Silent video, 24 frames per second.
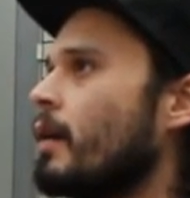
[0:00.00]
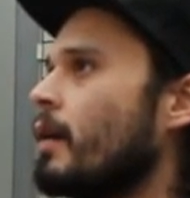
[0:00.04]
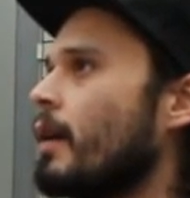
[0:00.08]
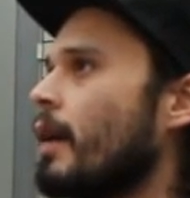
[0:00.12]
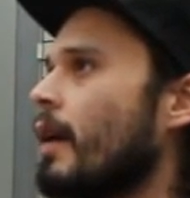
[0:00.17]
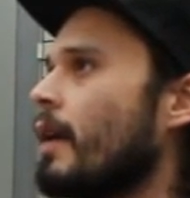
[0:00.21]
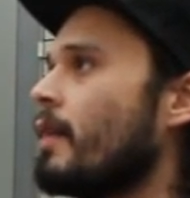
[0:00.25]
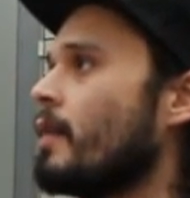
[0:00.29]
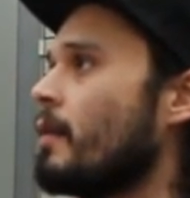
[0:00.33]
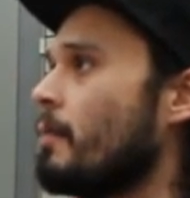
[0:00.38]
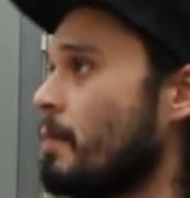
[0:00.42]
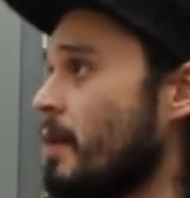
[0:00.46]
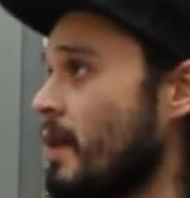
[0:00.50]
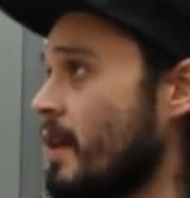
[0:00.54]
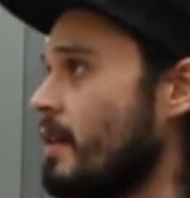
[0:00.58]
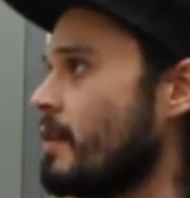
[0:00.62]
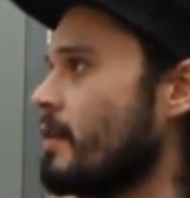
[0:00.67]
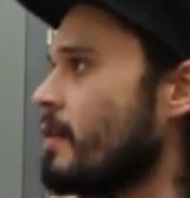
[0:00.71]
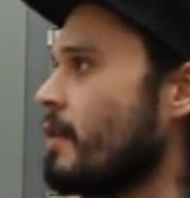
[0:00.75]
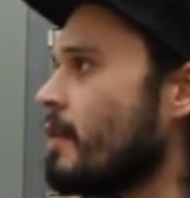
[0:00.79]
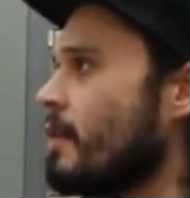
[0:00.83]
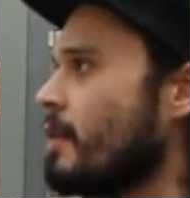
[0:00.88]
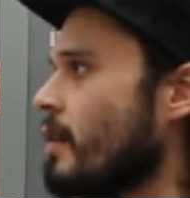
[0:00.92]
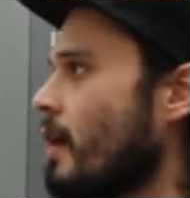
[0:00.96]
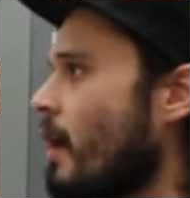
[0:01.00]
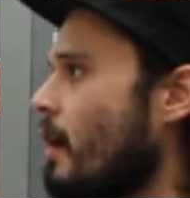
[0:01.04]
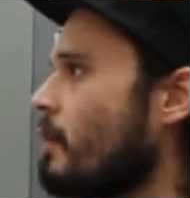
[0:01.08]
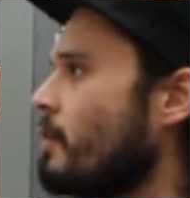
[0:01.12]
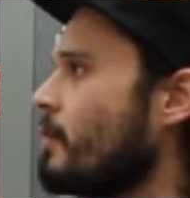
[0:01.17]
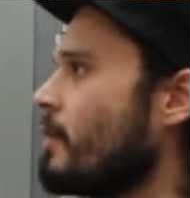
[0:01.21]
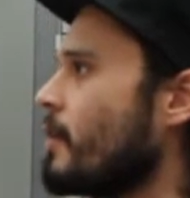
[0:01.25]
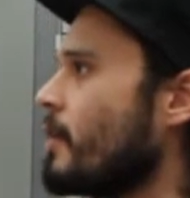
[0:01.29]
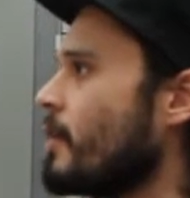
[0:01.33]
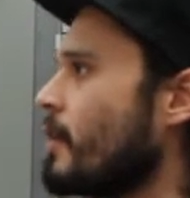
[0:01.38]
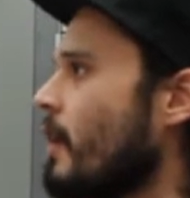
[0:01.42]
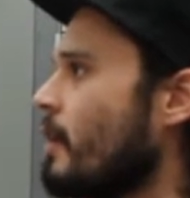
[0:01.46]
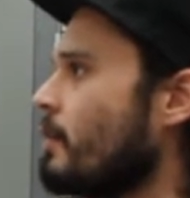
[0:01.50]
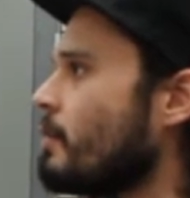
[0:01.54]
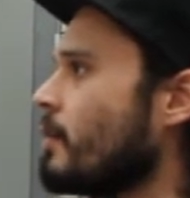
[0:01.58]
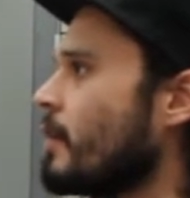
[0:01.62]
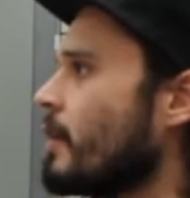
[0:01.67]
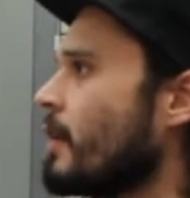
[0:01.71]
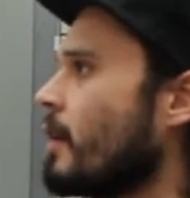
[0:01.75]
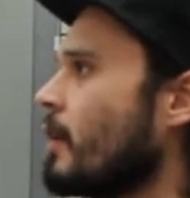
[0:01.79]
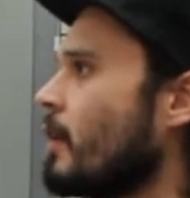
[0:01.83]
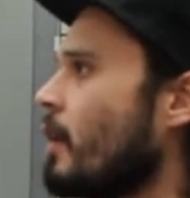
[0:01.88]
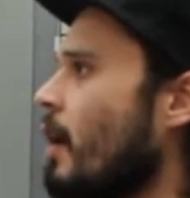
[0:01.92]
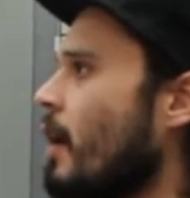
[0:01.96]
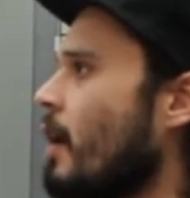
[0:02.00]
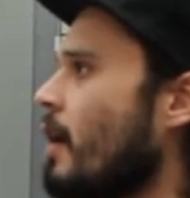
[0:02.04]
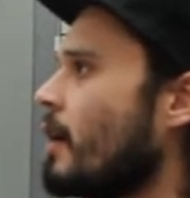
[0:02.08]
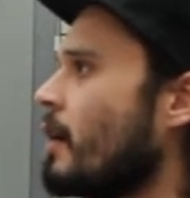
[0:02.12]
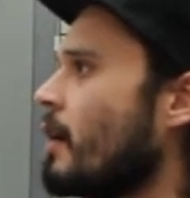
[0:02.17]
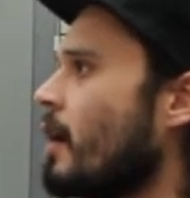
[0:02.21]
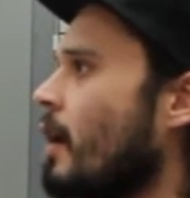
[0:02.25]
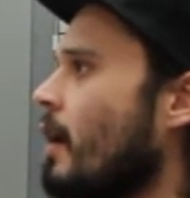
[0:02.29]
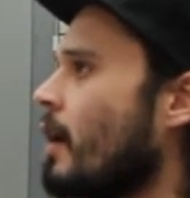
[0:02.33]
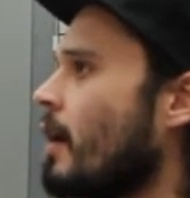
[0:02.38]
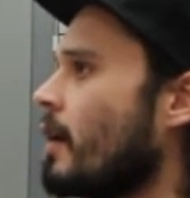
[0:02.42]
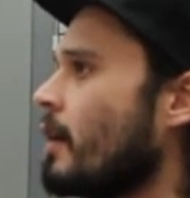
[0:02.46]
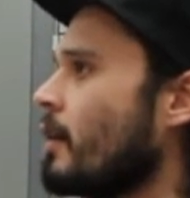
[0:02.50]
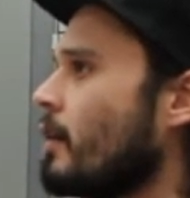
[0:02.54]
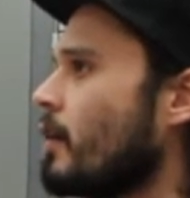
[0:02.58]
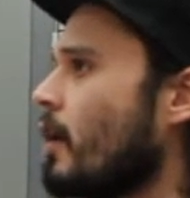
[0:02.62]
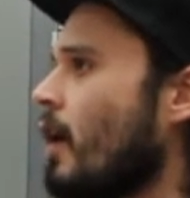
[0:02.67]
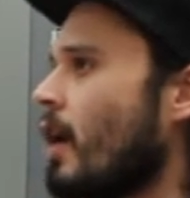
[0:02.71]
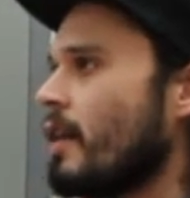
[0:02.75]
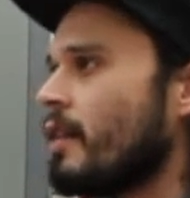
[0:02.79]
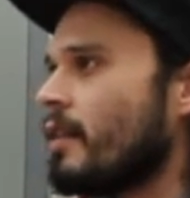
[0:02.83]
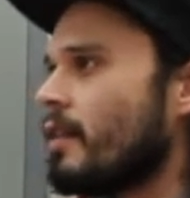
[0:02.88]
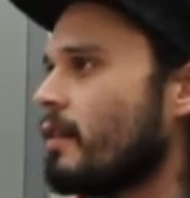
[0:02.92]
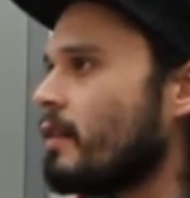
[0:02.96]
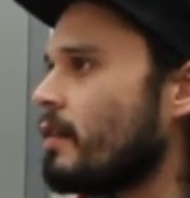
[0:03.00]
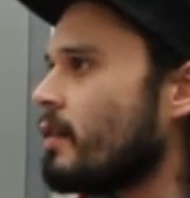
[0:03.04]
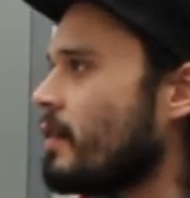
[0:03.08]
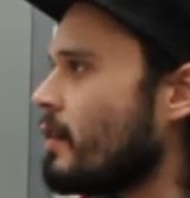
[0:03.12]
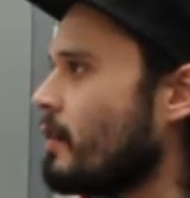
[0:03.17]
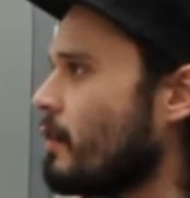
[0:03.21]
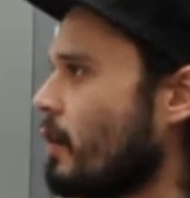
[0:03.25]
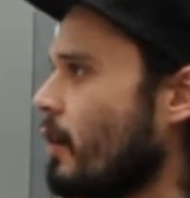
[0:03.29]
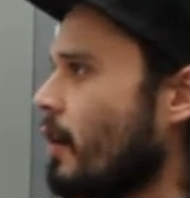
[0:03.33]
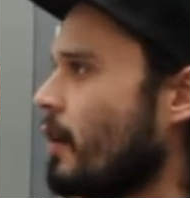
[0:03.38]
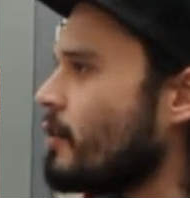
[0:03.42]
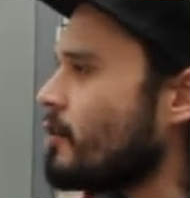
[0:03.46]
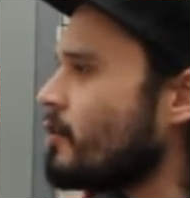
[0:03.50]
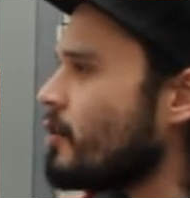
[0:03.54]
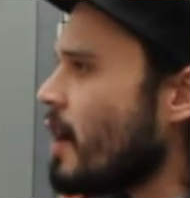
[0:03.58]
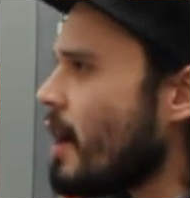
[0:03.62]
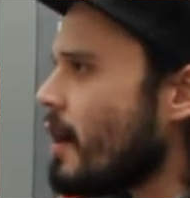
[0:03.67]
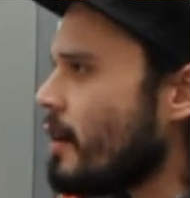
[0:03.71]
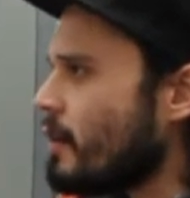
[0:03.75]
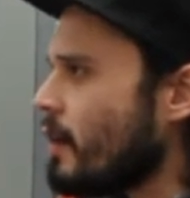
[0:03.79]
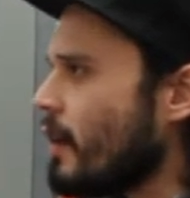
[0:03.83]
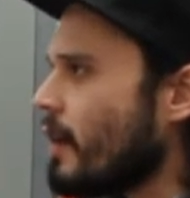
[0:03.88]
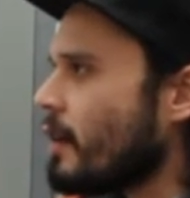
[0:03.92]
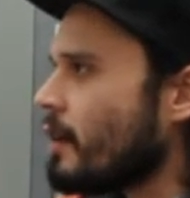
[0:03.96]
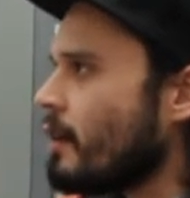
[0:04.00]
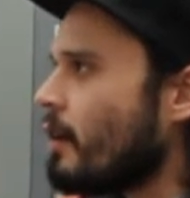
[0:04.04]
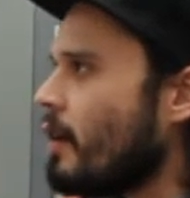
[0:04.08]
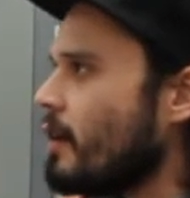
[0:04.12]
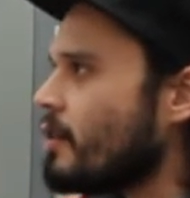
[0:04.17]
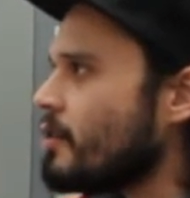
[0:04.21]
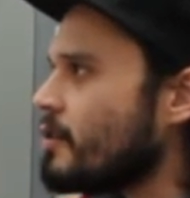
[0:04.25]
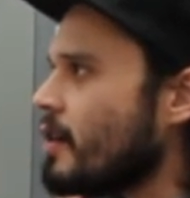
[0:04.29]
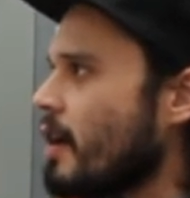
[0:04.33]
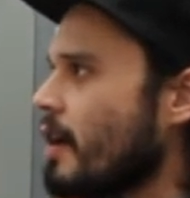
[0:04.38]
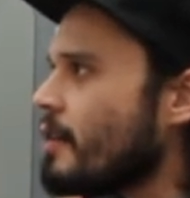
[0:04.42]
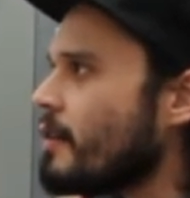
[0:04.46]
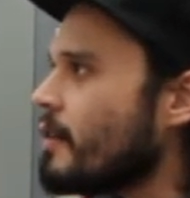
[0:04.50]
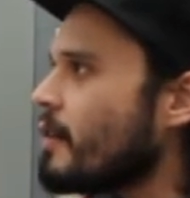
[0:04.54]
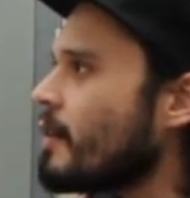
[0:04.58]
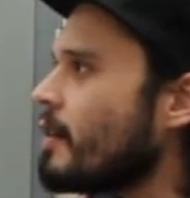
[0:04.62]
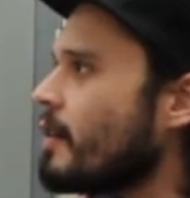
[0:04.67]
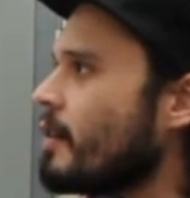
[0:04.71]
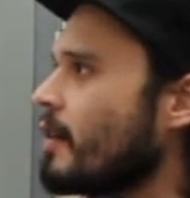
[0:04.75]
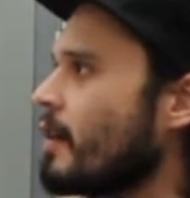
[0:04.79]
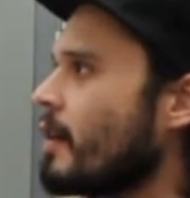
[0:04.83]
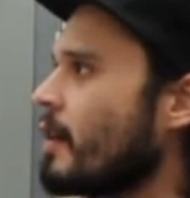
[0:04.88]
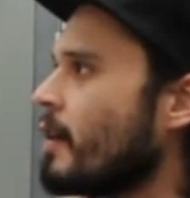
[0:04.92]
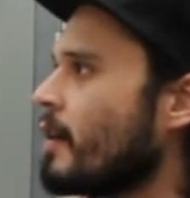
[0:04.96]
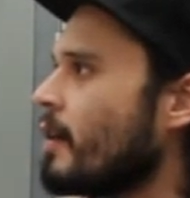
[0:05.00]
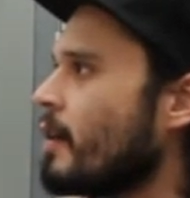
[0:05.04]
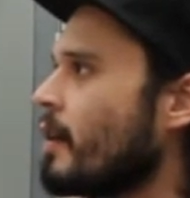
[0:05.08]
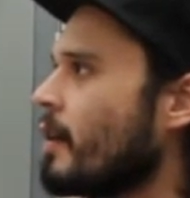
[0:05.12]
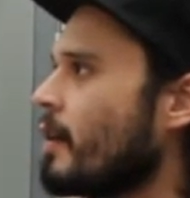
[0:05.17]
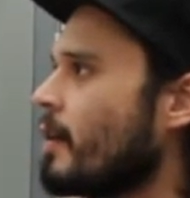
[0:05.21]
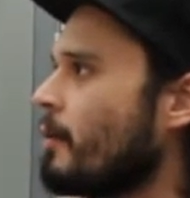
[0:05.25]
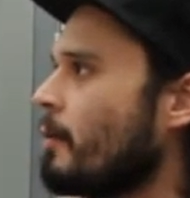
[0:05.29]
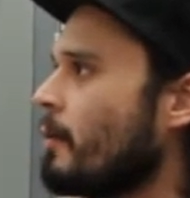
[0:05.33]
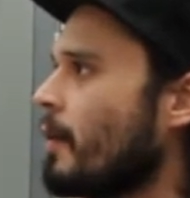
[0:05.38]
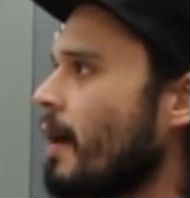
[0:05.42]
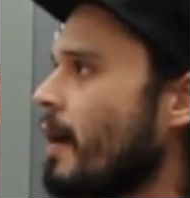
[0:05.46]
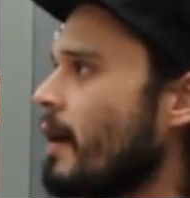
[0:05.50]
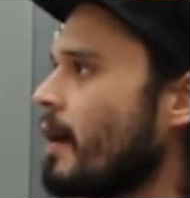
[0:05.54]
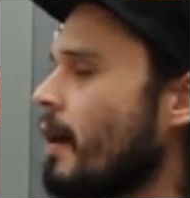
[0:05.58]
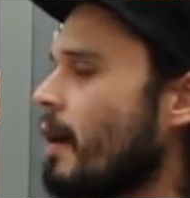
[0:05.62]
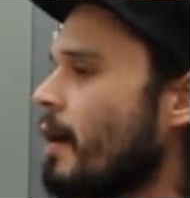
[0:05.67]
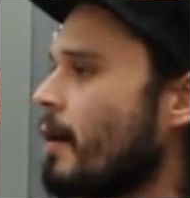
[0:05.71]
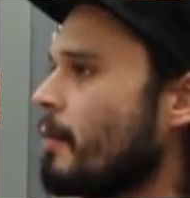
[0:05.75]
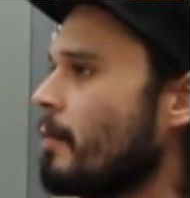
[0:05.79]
in the piece itself, they're definitely a lot contrasting in a way.